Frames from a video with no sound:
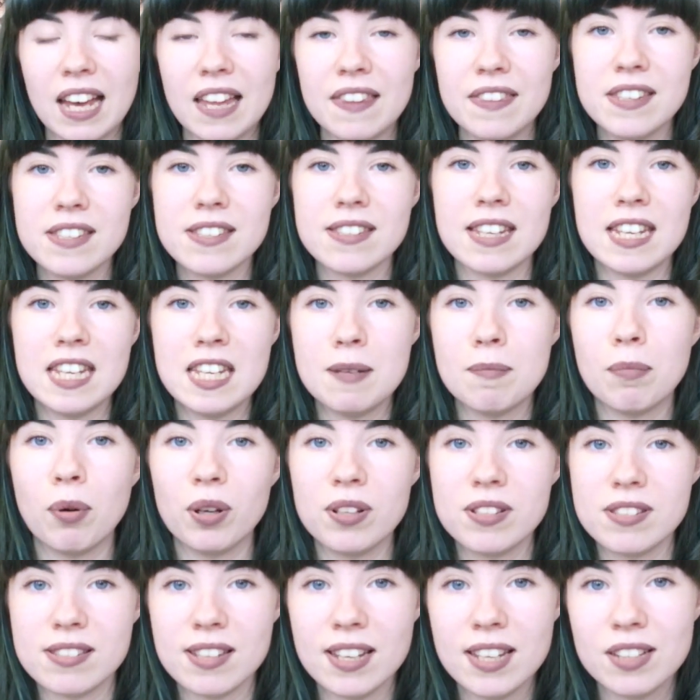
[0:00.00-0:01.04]
And this
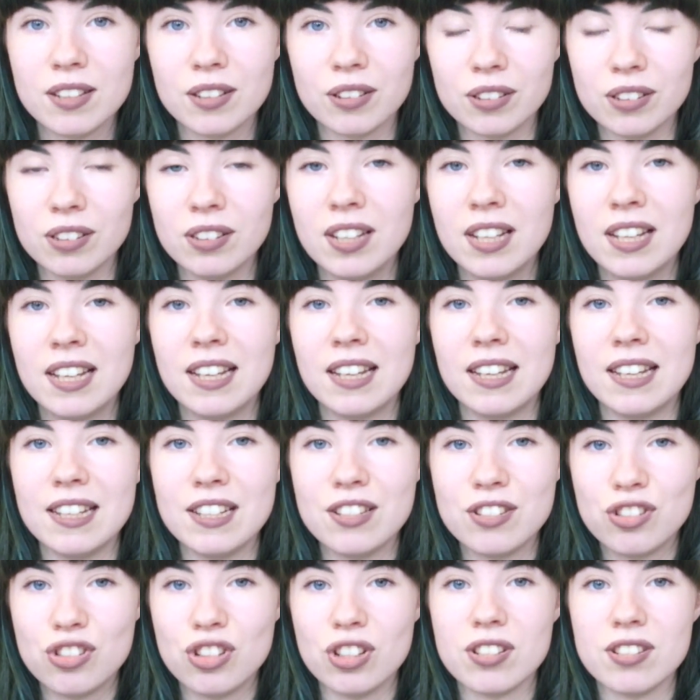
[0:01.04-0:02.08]
8-point cycle
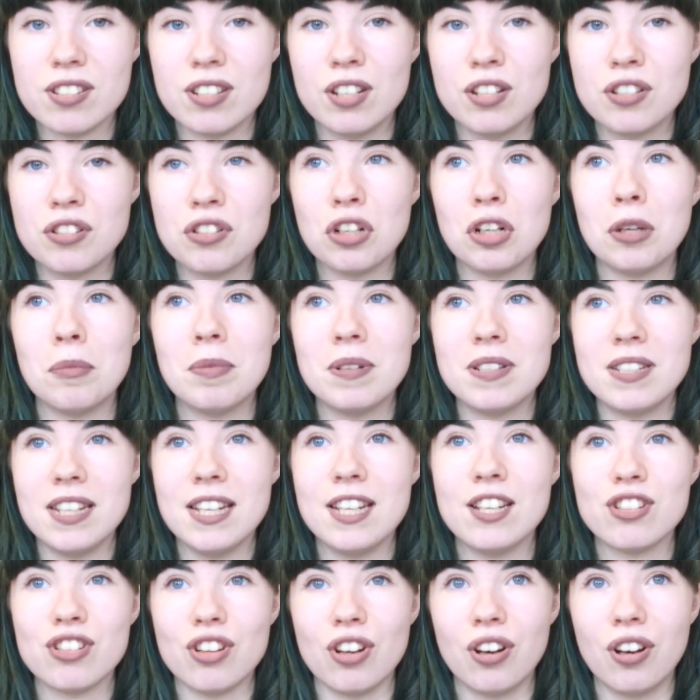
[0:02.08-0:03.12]
is just an
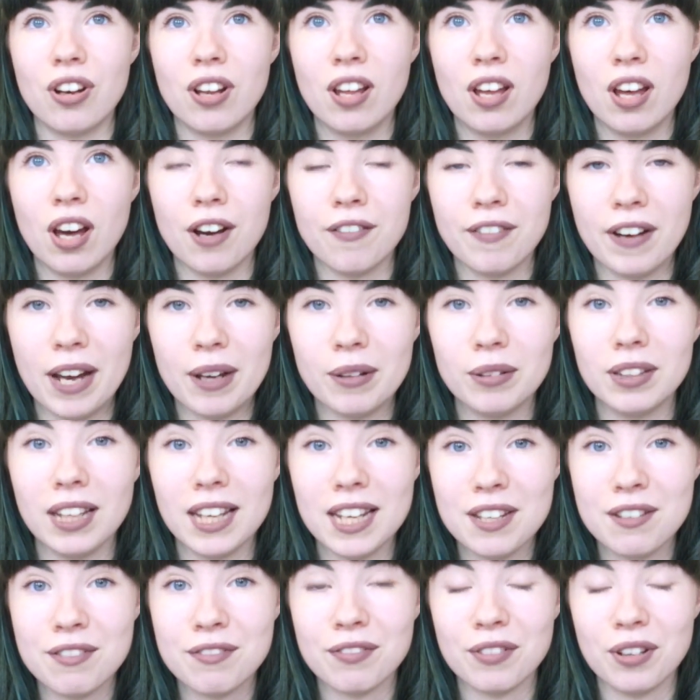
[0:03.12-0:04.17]
interpretation of how
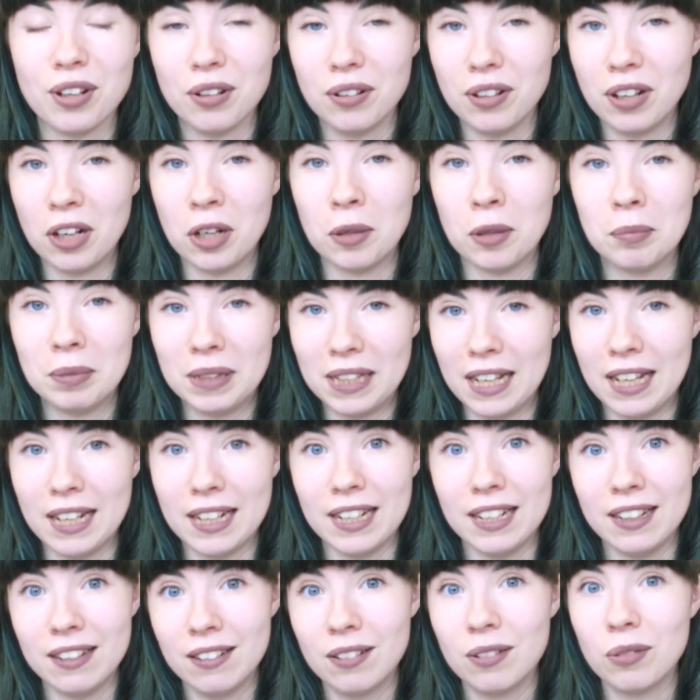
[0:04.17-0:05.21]
life on our
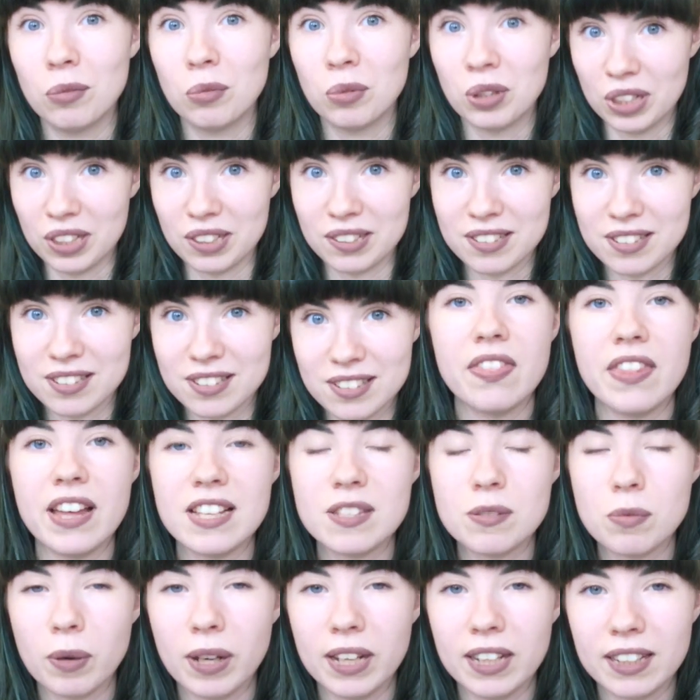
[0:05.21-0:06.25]
planet works.
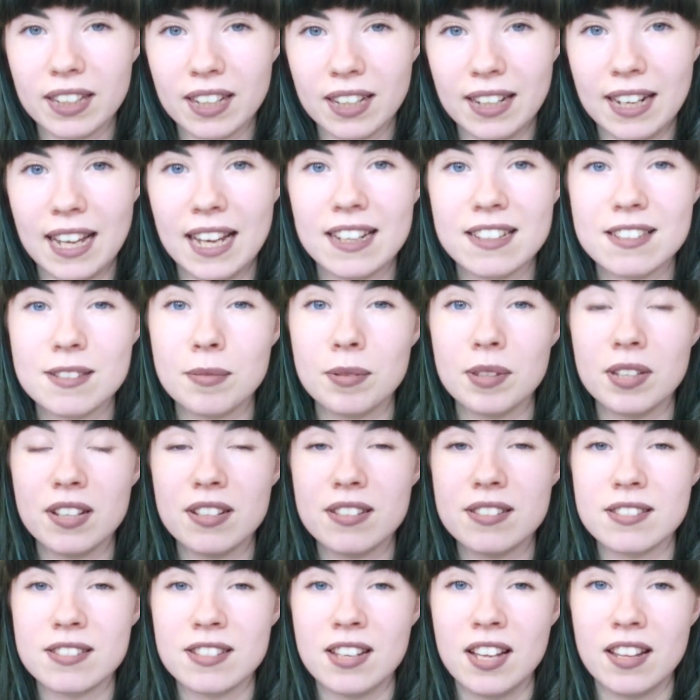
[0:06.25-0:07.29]
That's why it connects with
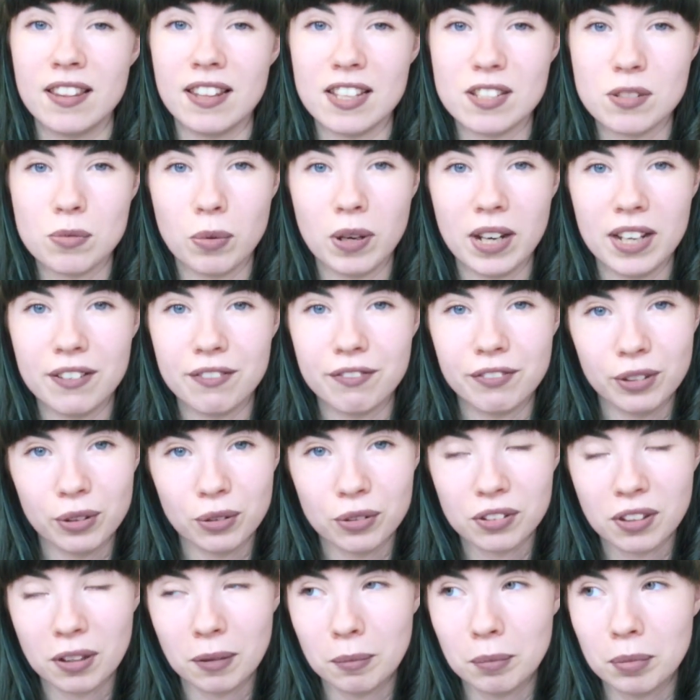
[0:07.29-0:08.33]
us, that's why it
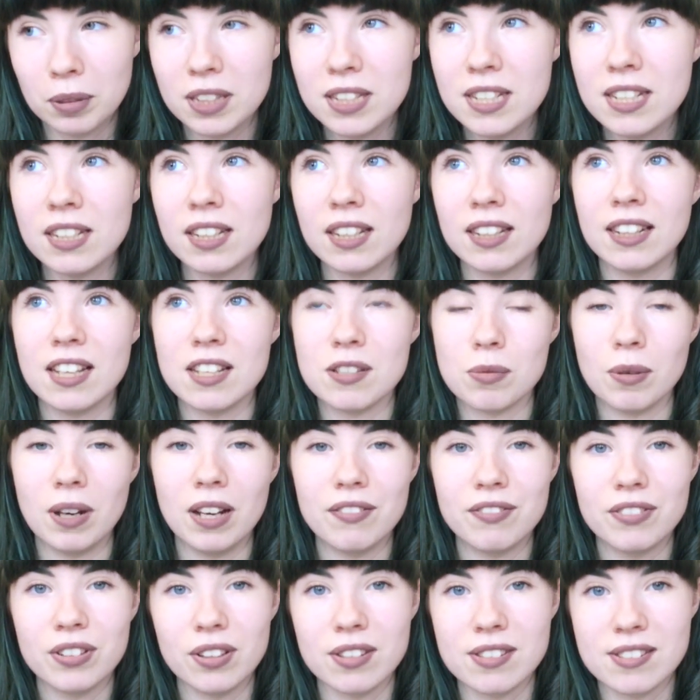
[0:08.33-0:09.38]
feels complete, and that's why
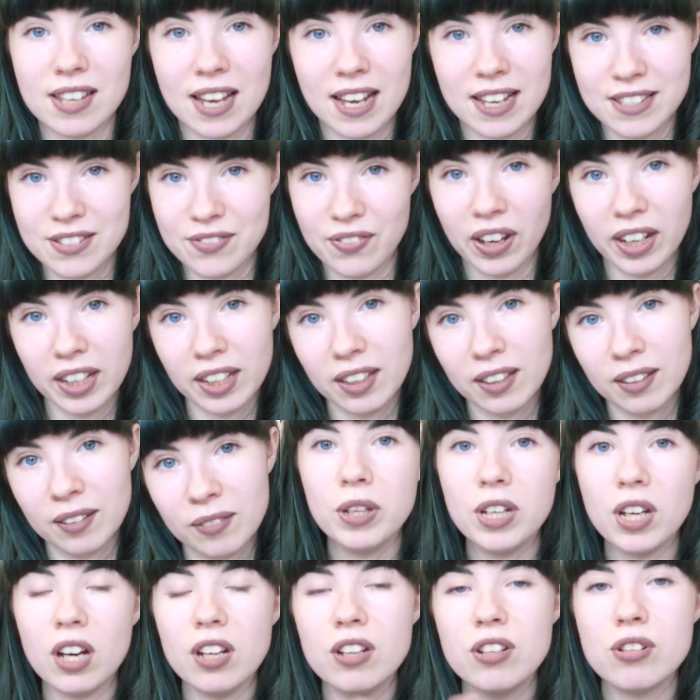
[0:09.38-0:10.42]
it feels satisfying.
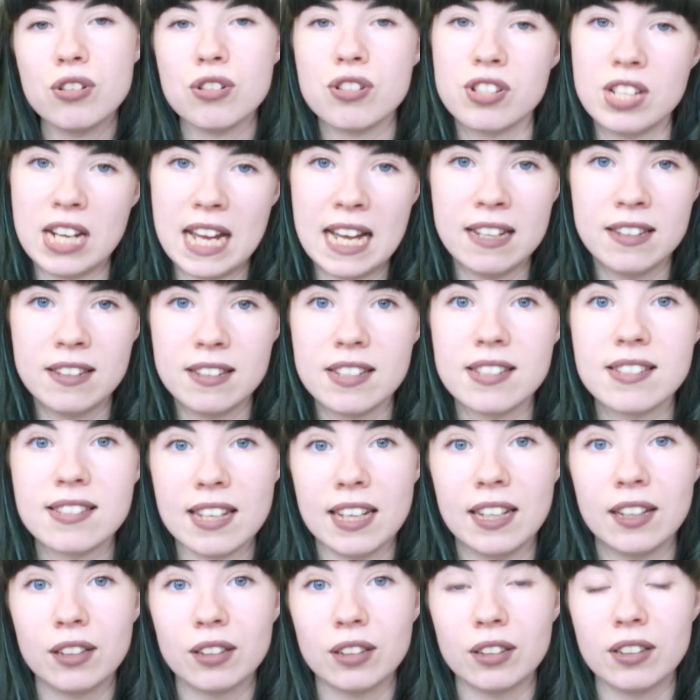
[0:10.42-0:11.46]
We understand this
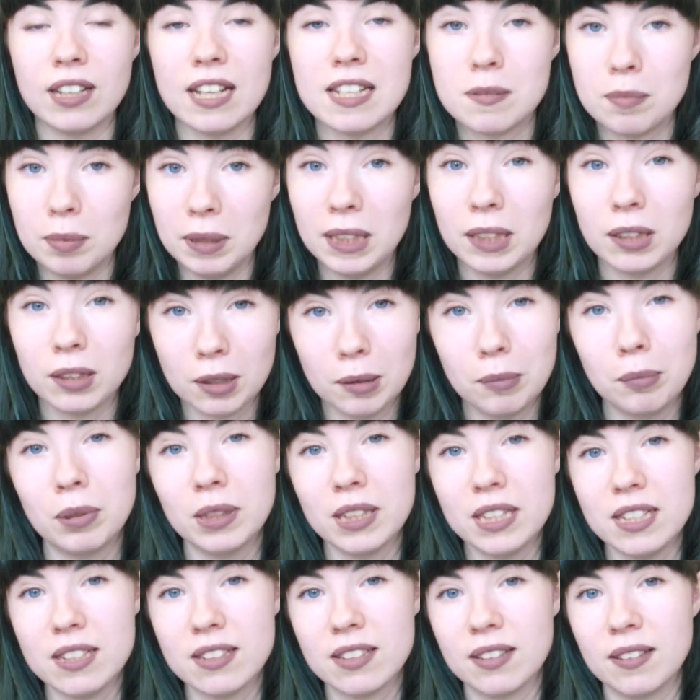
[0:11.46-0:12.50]
cycle as being
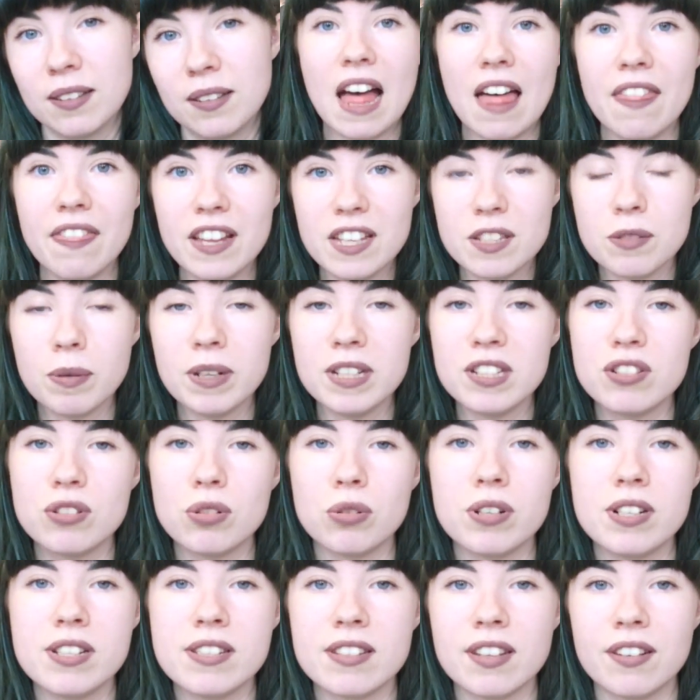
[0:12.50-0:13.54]
complete. And that's why
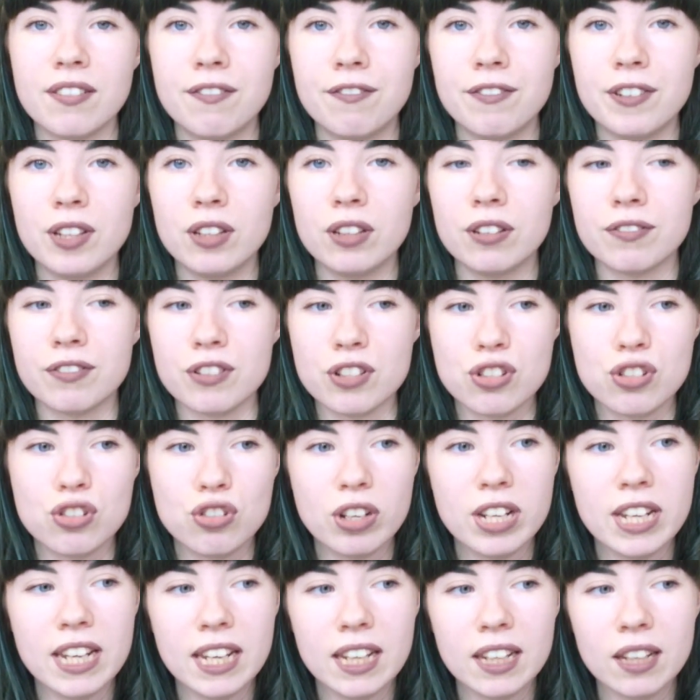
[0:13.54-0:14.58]
stories can feel
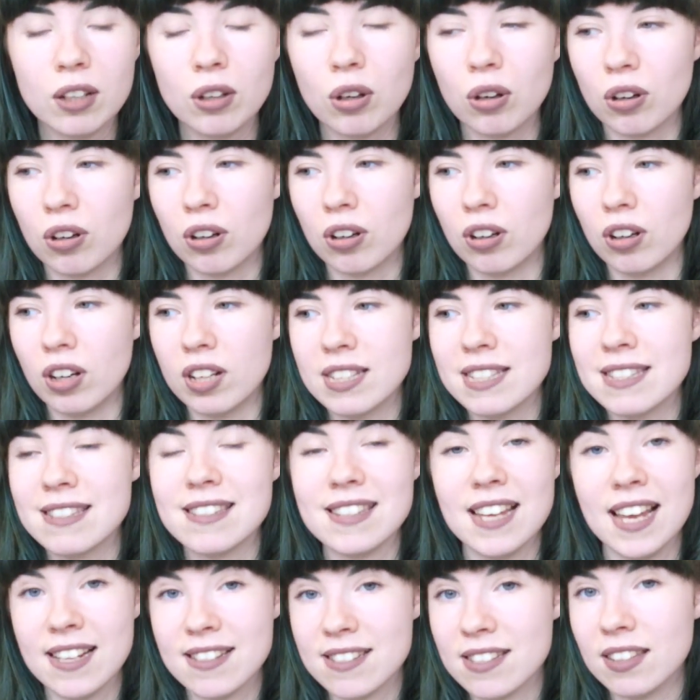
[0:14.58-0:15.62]
frustrating or
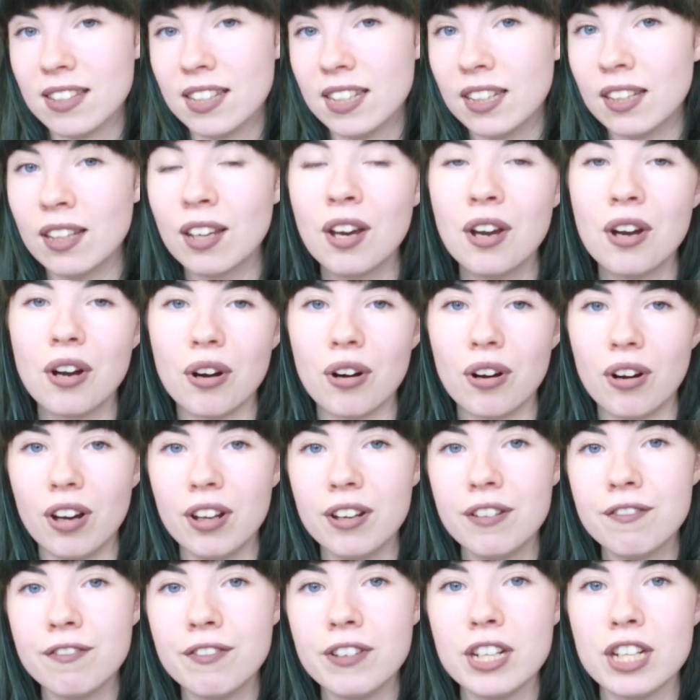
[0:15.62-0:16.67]
unsettling or
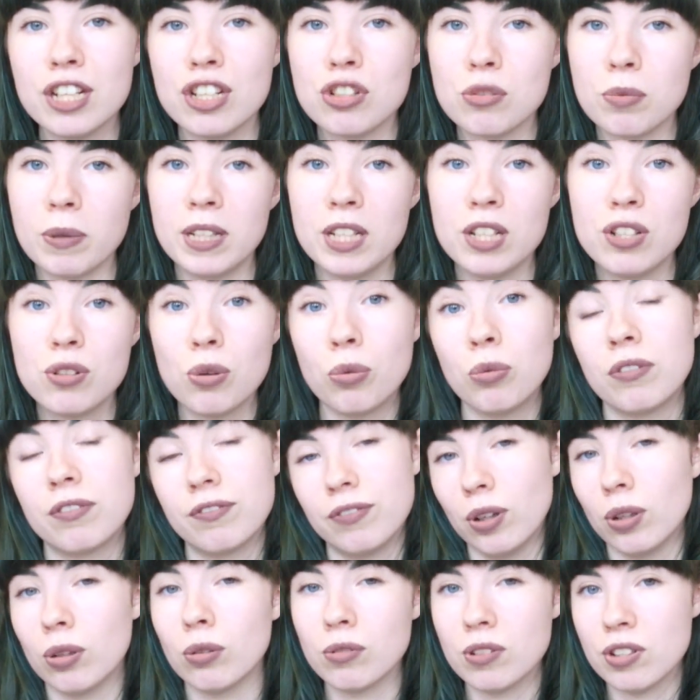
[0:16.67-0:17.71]
unfinished when they don't
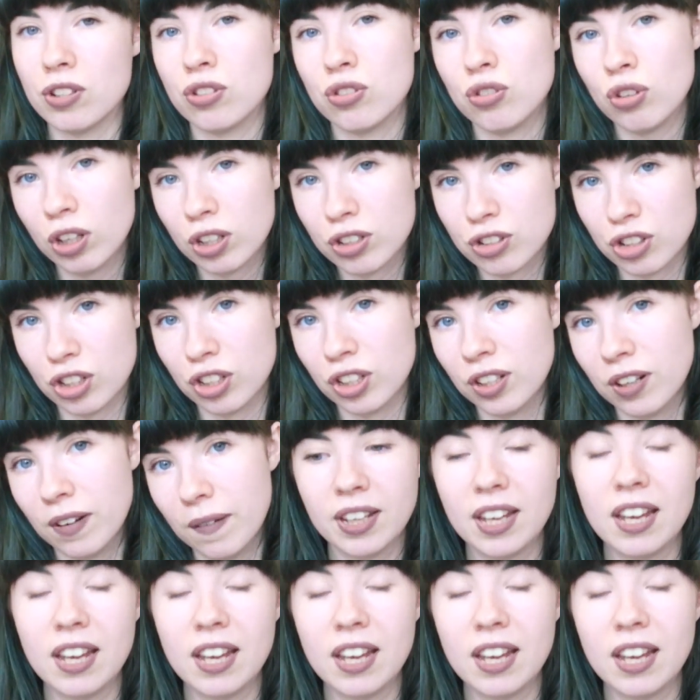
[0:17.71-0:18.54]
follow this structure.